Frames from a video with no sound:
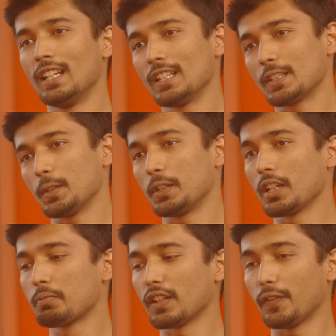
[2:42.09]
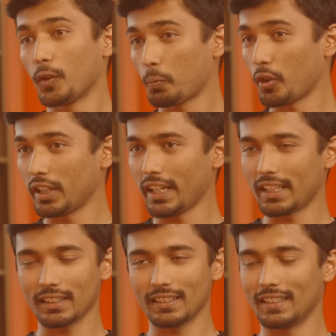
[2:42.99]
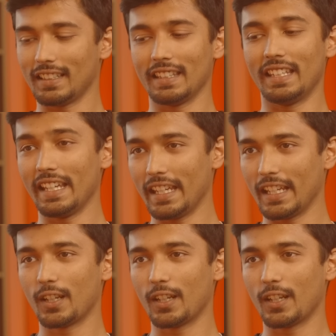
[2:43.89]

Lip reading: So in terms of 4.8, they